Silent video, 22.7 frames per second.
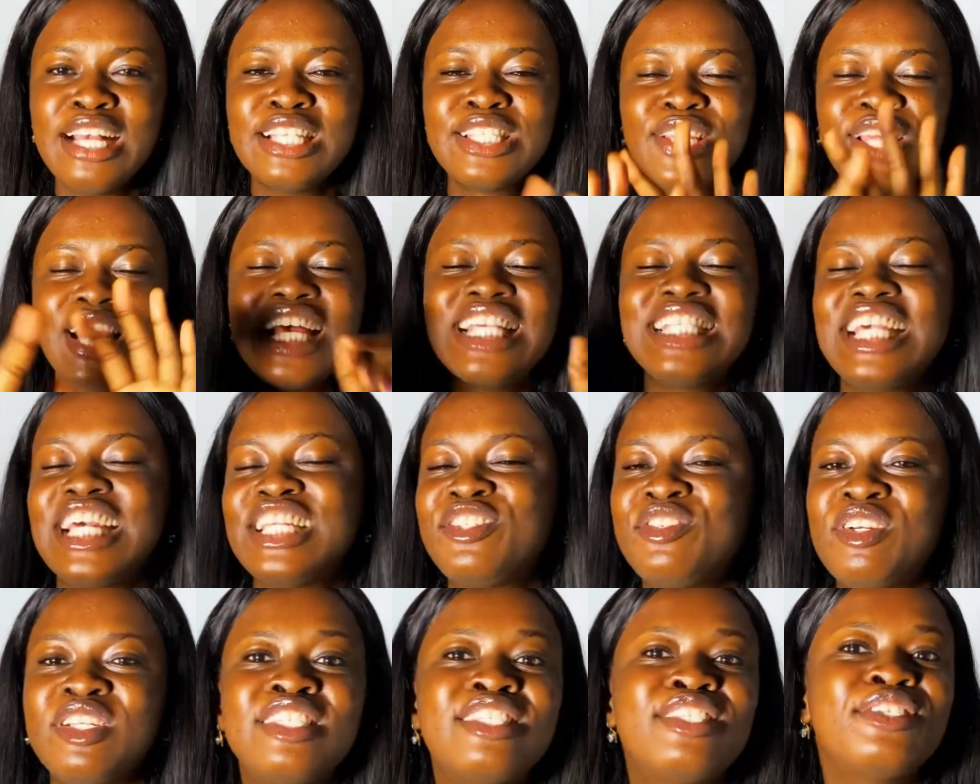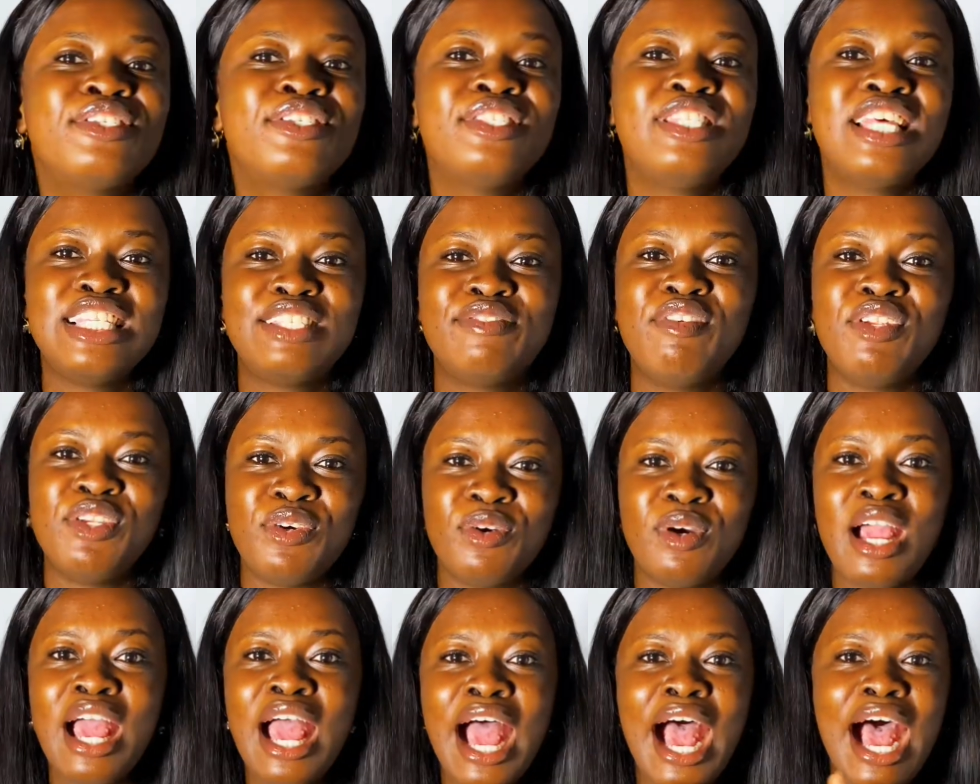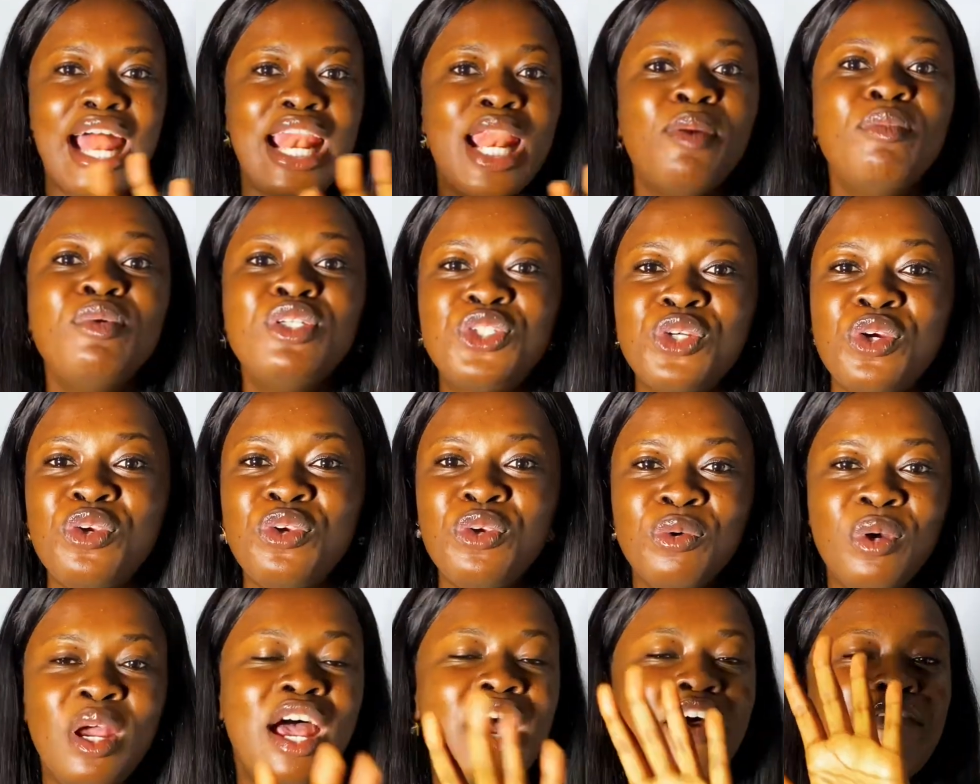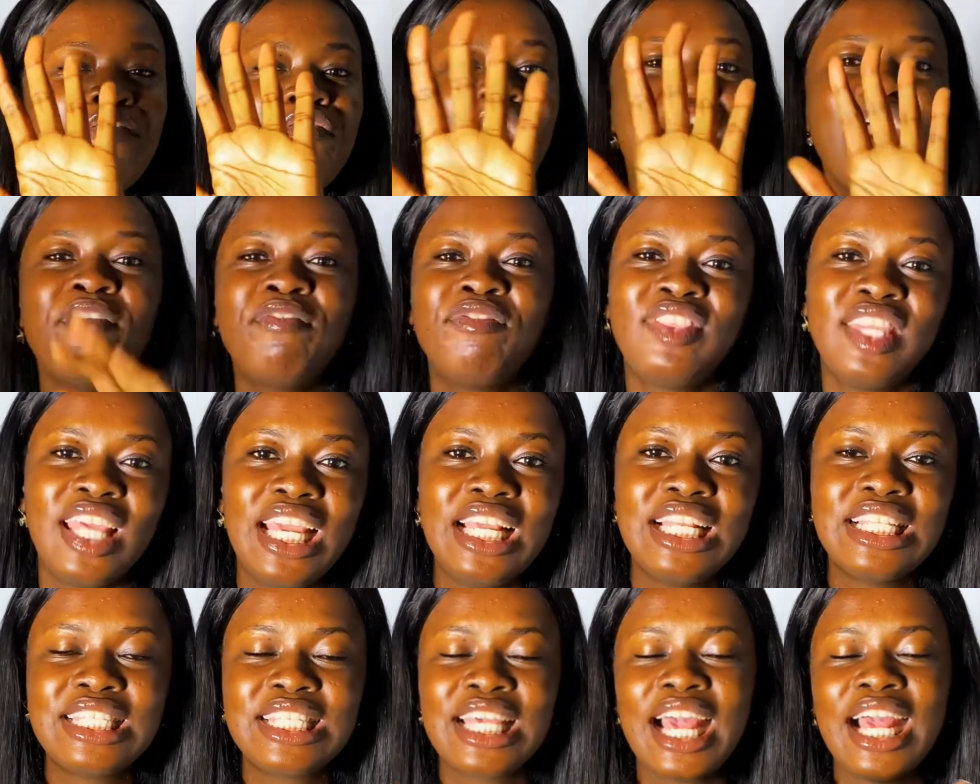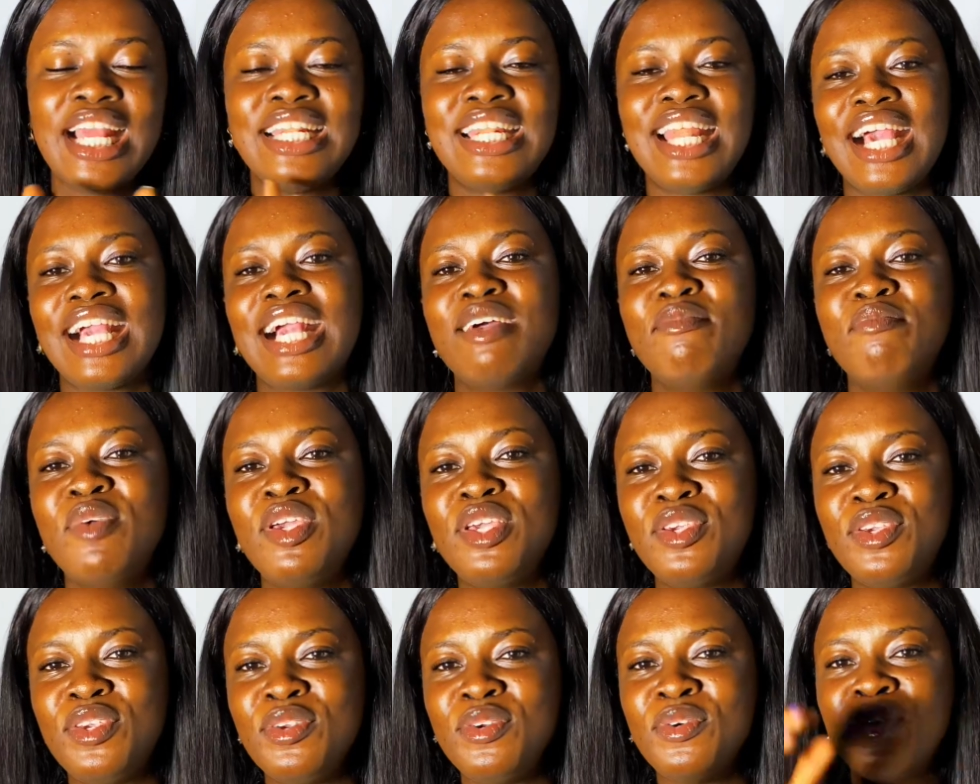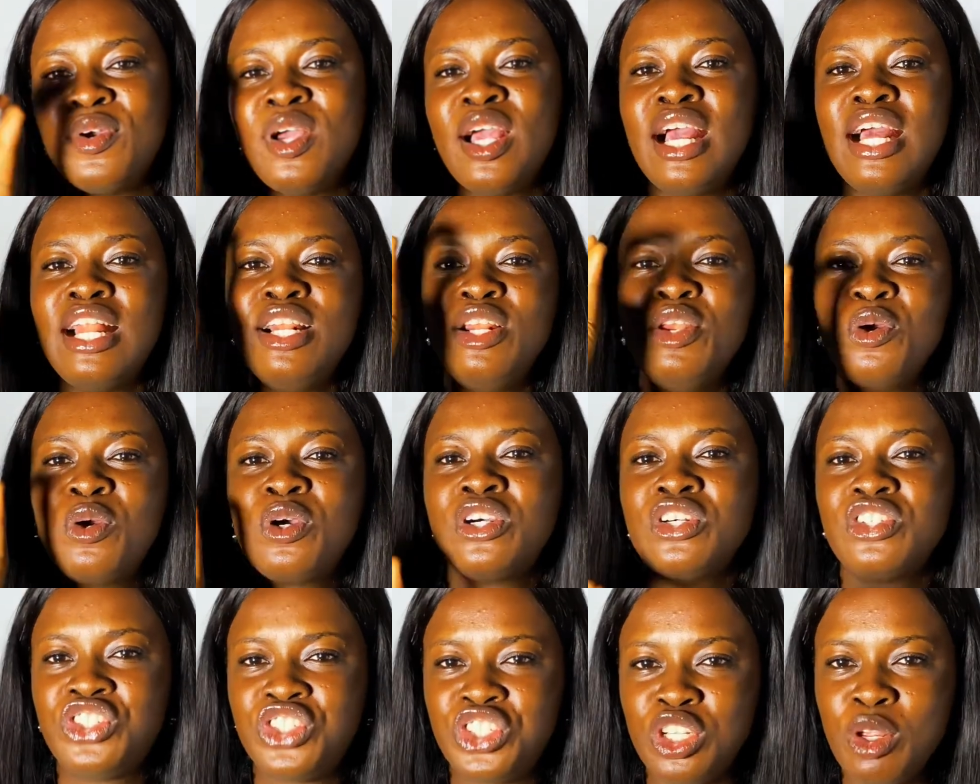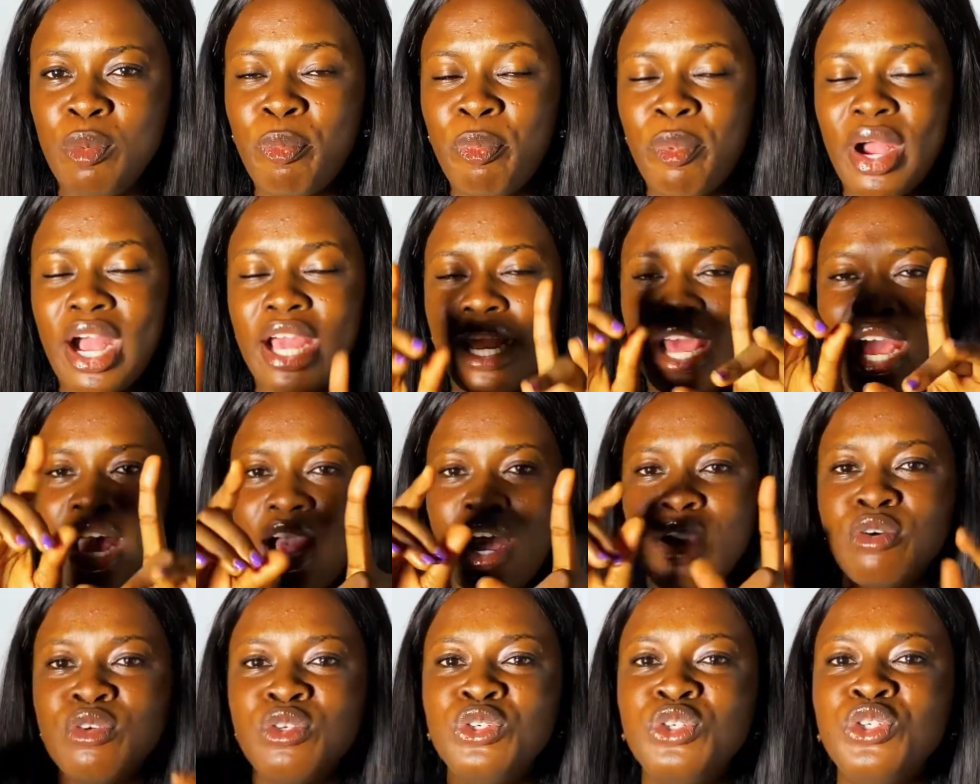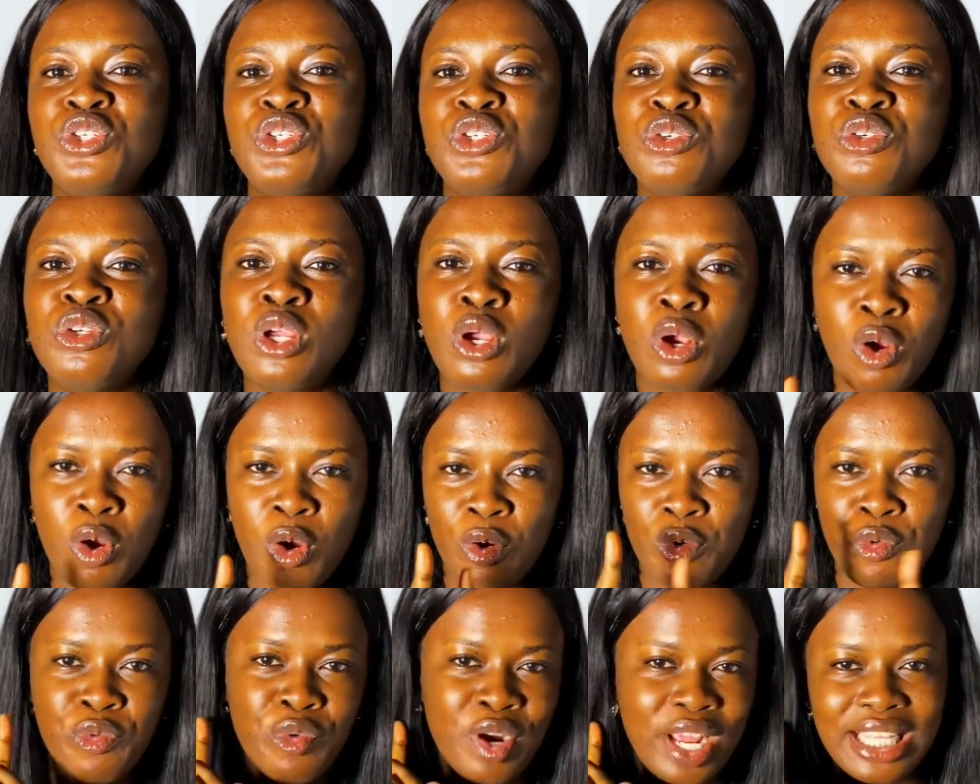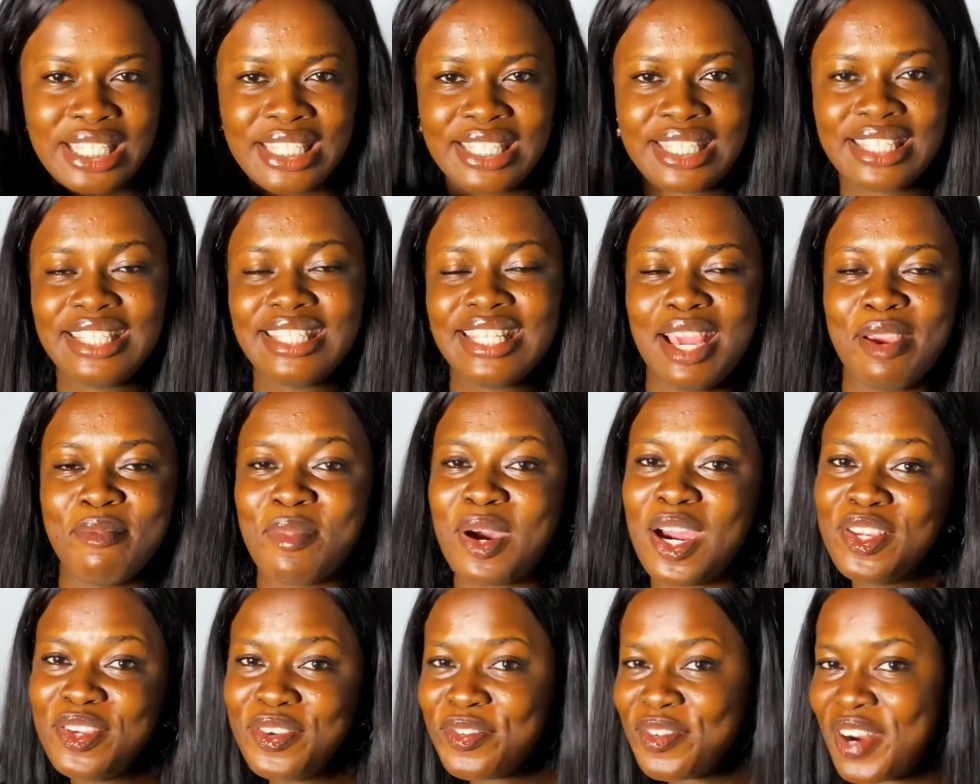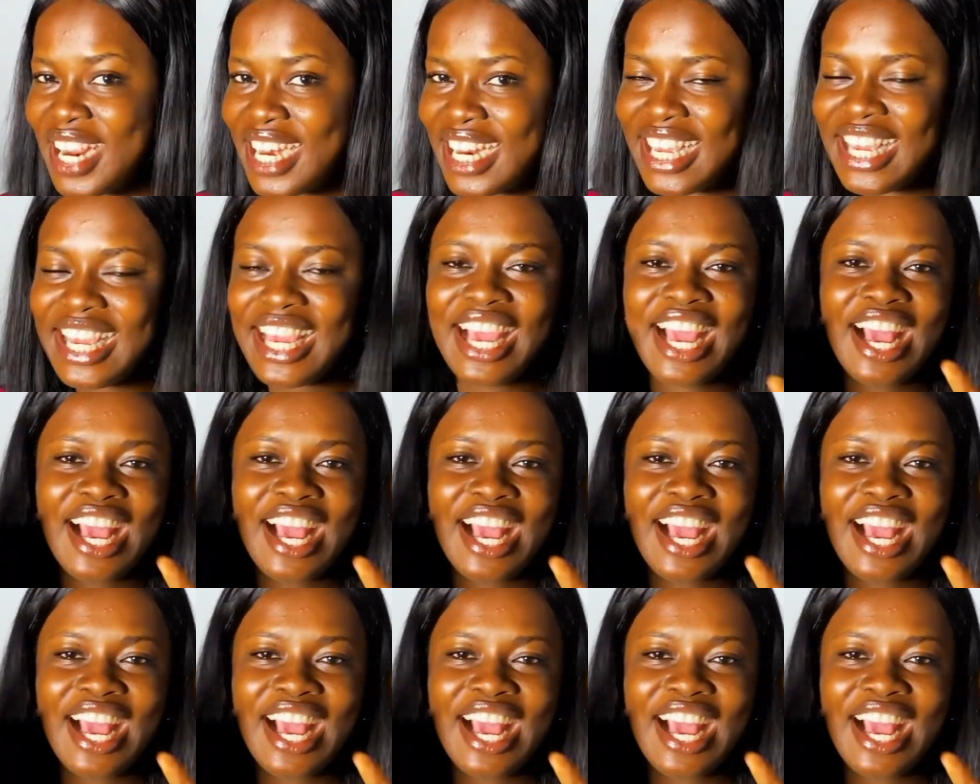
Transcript: So let's get straight into today's video and let me show you 5 things that can make you look cheap and how you should correct them. Are you ready?